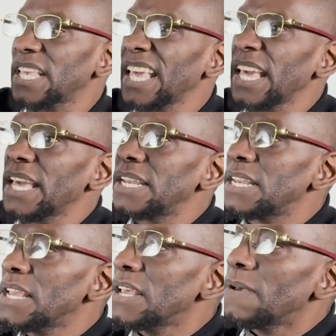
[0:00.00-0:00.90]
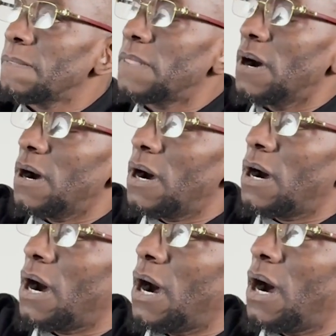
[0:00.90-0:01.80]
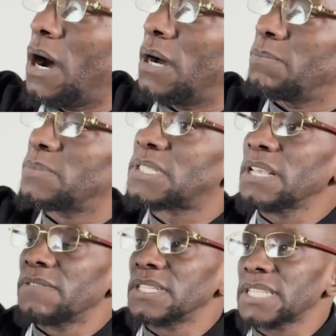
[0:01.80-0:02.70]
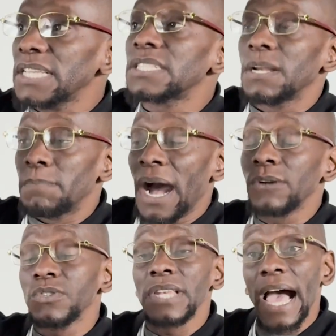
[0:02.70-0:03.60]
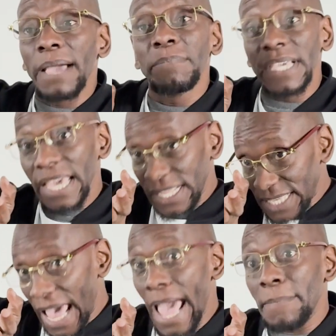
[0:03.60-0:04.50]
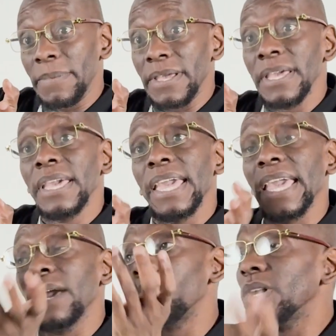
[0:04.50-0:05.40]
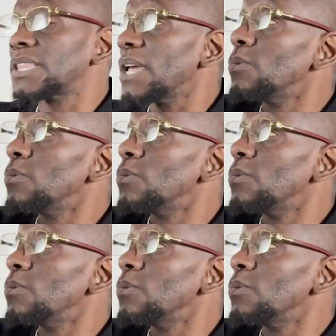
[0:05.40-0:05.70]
in the civilization, the boundary line began to happen. And what they